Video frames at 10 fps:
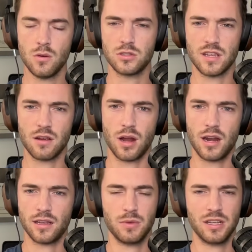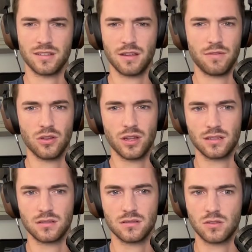which is ironic because I feel
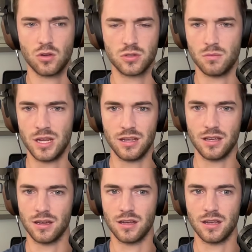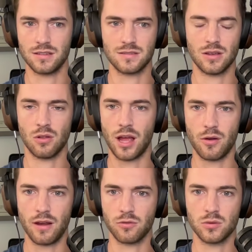like social media has
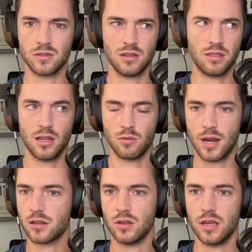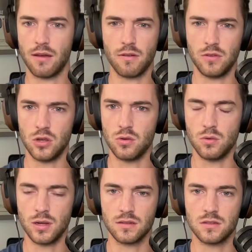allowed everyone to theoretically have a
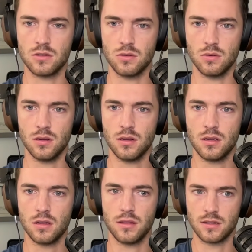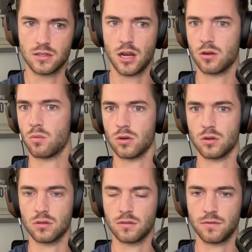view into the entire
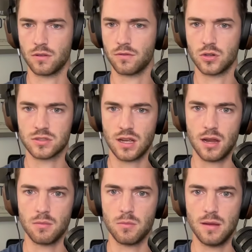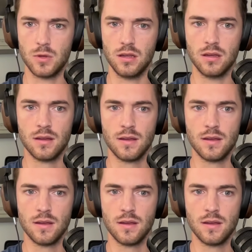world for the first time, maybe.